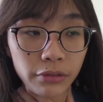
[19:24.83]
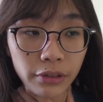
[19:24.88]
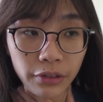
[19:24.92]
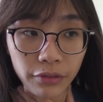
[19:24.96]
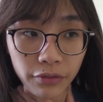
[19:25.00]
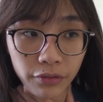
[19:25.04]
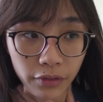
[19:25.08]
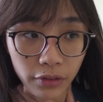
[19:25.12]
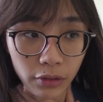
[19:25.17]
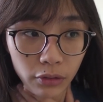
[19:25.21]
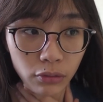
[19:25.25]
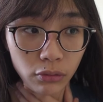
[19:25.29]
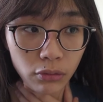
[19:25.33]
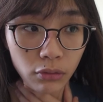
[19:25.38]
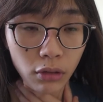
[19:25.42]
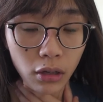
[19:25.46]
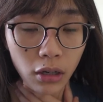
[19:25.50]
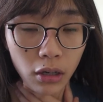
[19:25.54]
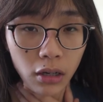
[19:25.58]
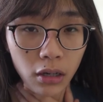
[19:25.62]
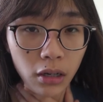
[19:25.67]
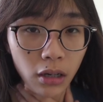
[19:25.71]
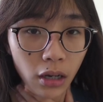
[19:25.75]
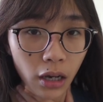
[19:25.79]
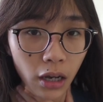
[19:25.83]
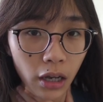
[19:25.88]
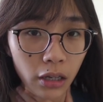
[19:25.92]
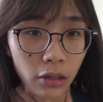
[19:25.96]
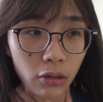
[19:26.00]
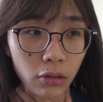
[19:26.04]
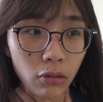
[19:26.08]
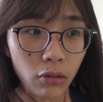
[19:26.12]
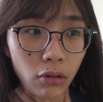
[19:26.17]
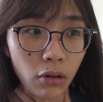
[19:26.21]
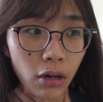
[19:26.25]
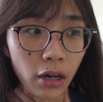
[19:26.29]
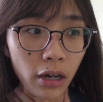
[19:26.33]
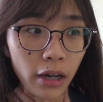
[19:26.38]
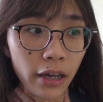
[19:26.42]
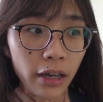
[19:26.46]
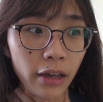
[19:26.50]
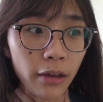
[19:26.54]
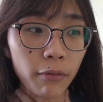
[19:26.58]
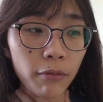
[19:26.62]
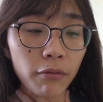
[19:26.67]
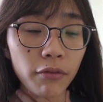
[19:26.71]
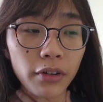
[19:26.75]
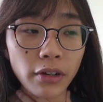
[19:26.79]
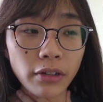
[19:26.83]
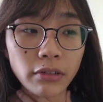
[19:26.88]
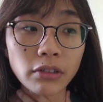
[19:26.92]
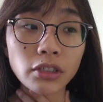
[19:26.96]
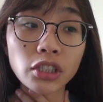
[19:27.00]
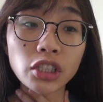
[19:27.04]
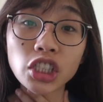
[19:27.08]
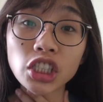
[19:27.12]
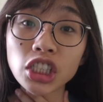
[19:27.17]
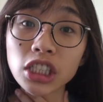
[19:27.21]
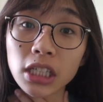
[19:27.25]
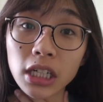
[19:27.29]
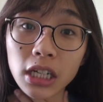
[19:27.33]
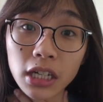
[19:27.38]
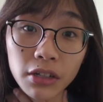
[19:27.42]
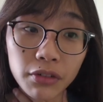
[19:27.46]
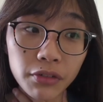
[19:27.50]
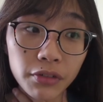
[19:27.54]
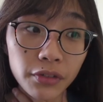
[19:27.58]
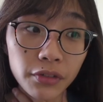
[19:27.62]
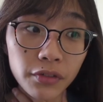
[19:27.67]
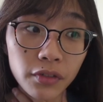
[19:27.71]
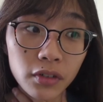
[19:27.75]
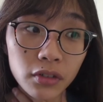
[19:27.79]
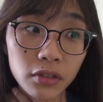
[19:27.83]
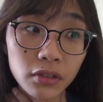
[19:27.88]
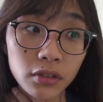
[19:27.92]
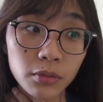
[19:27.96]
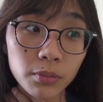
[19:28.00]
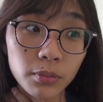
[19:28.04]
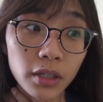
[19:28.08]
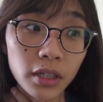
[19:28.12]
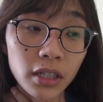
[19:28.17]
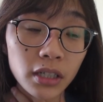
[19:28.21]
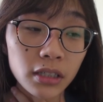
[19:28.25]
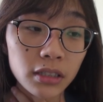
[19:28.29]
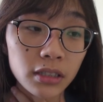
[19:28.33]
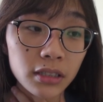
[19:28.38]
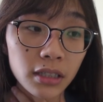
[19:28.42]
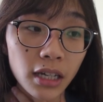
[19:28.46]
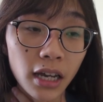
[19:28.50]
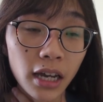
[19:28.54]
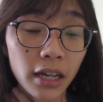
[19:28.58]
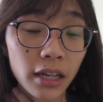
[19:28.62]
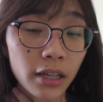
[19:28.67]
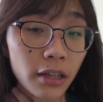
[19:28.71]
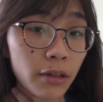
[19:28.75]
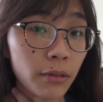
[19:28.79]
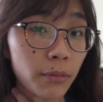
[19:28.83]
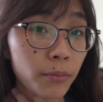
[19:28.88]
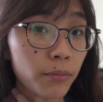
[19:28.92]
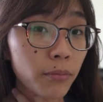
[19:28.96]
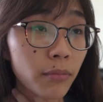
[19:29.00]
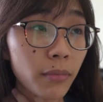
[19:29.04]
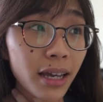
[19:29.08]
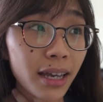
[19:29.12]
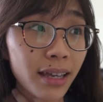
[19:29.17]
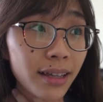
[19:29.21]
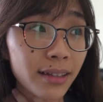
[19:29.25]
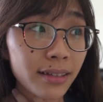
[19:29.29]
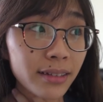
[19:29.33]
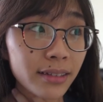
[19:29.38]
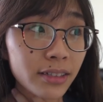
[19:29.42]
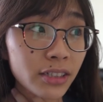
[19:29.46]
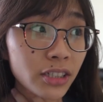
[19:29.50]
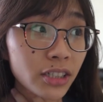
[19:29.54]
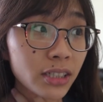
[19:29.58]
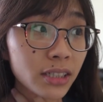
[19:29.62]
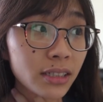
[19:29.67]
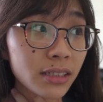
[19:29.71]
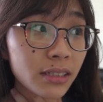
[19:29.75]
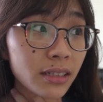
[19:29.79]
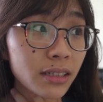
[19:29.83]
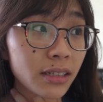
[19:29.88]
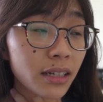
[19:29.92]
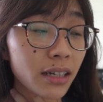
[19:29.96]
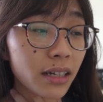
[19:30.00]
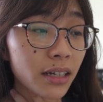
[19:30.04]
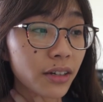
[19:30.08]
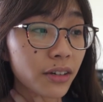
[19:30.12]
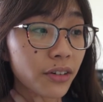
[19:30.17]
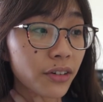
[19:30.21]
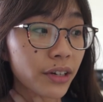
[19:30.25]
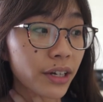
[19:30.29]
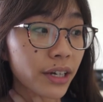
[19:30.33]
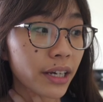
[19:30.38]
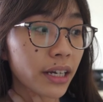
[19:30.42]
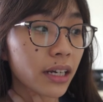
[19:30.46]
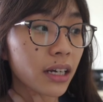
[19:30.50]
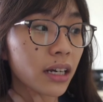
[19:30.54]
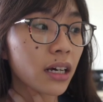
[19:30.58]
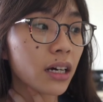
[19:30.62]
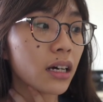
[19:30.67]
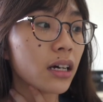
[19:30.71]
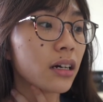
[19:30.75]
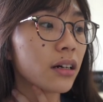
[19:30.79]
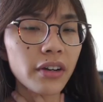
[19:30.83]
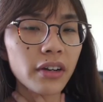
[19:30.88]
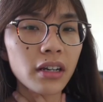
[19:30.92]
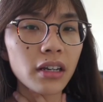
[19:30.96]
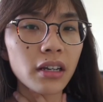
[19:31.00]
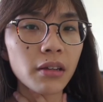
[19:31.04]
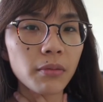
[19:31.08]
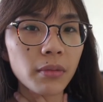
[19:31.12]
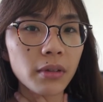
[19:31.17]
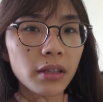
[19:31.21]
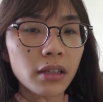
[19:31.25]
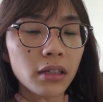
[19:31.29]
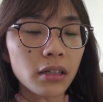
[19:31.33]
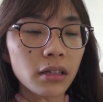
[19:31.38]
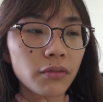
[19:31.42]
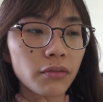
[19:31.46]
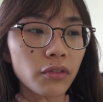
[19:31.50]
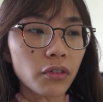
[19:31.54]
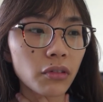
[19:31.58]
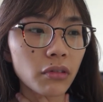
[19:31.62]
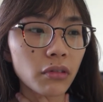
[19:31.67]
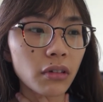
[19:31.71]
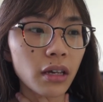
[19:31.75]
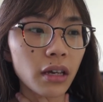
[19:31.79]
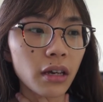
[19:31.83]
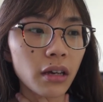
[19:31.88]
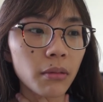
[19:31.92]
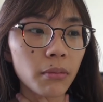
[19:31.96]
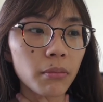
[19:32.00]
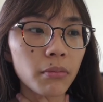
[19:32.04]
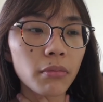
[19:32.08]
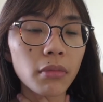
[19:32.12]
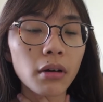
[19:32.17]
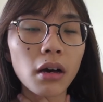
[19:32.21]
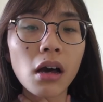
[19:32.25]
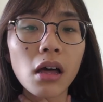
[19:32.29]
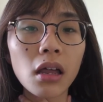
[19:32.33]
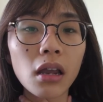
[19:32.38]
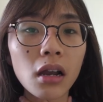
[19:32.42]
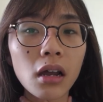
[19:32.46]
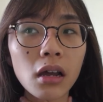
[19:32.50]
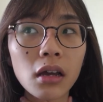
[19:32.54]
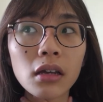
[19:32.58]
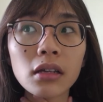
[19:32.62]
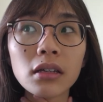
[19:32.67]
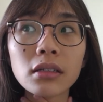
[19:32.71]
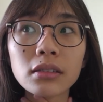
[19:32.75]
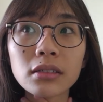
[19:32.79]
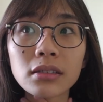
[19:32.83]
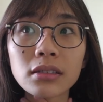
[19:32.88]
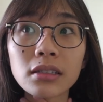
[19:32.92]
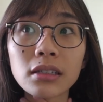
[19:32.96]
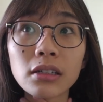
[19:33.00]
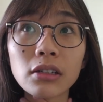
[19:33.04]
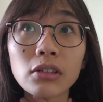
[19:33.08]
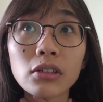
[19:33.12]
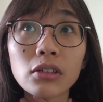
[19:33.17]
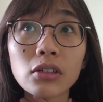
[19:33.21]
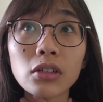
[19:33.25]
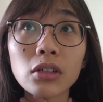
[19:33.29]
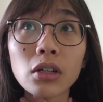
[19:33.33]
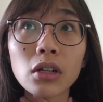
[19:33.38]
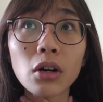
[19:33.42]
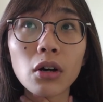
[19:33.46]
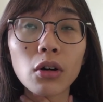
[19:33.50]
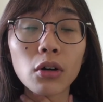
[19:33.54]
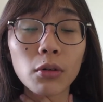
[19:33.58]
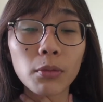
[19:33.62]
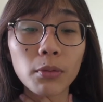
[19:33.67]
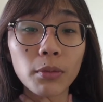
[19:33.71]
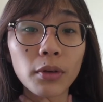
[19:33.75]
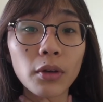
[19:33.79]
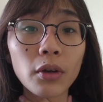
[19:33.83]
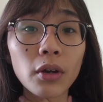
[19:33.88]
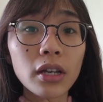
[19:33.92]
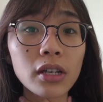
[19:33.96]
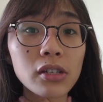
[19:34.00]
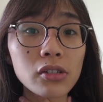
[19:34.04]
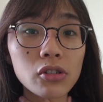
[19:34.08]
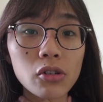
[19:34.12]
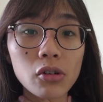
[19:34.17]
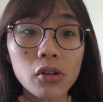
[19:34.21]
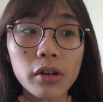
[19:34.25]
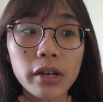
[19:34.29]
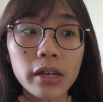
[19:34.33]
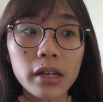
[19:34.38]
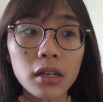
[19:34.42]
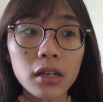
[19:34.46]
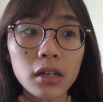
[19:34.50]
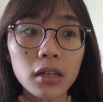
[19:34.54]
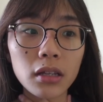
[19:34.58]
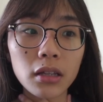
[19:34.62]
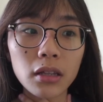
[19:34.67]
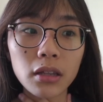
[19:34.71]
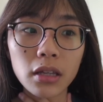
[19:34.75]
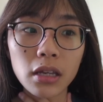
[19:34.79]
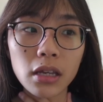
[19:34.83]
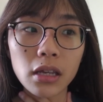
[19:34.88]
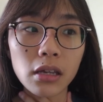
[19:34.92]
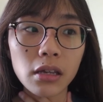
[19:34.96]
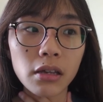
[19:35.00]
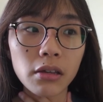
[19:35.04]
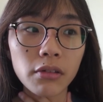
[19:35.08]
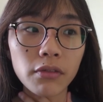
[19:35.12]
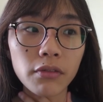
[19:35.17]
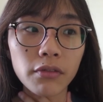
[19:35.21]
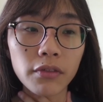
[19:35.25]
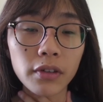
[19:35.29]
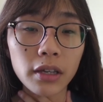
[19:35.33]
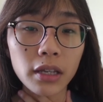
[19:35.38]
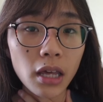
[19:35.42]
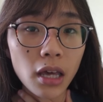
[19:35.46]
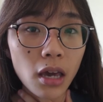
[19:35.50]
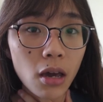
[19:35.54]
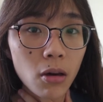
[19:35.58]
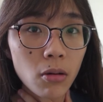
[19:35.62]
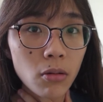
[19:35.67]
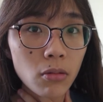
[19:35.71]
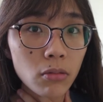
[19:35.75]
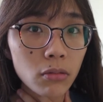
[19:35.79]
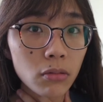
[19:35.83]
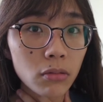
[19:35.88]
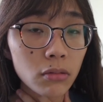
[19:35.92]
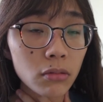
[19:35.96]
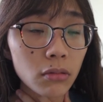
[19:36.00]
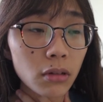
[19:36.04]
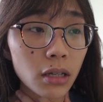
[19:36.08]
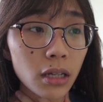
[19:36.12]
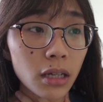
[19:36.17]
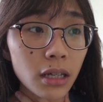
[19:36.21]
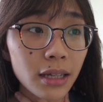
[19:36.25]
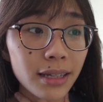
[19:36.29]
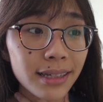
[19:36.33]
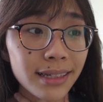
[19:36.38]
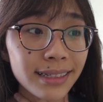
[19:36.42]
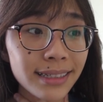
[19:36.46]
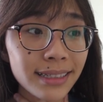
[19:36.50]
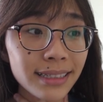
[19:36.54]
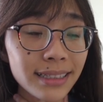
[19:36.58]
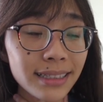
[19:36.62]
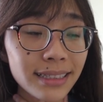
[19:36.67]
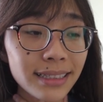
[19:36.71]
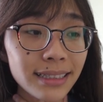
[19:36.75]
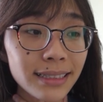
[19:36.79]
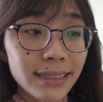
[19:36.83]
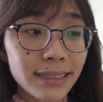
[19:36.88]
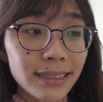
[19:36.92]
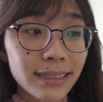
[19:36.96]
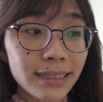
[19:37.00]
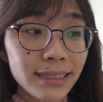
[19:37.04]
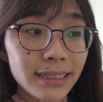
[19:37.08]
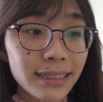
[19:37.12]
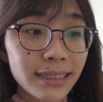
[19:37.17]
review I know I am very shit at reviews because I my English isn't that great. Very limited vocab, but still hope you enjoyed the video and